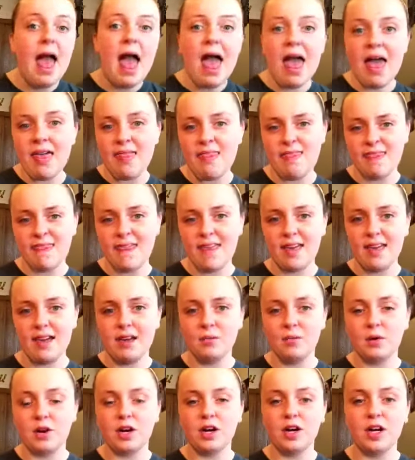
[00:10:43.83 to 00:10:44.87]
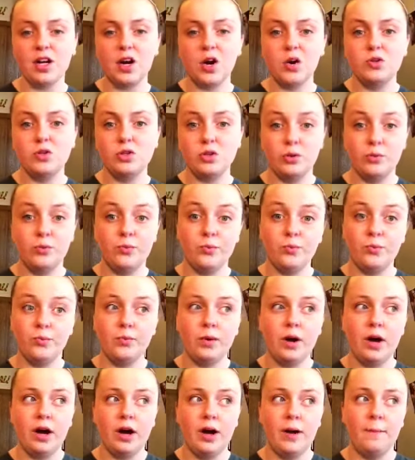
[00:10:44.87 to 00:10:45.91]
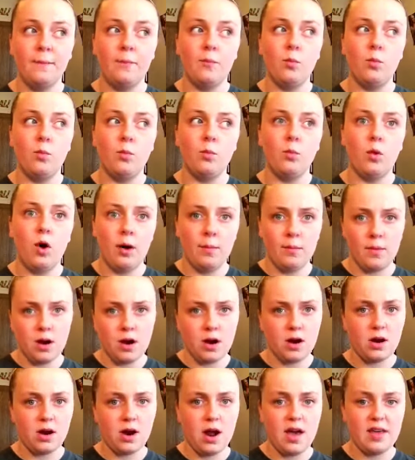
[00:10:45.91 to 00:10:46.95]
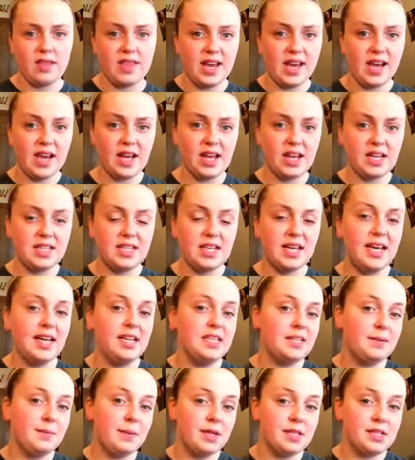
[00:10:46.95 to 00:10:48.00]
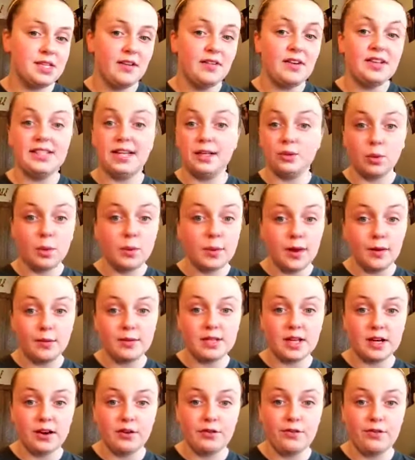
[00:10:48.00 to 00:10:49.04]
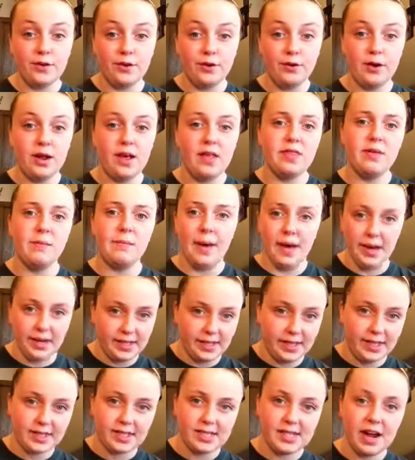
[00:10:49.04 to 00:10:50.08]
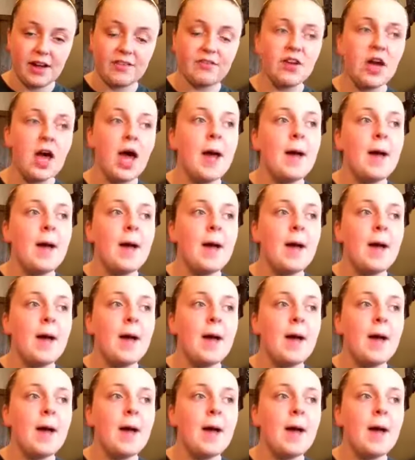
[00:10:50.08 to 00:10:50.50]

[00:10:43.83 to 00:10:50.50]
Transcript: And then we're going to go to um, Walmart, I think, to get some of the stuff because that's where we always get our food and the bedding and stuff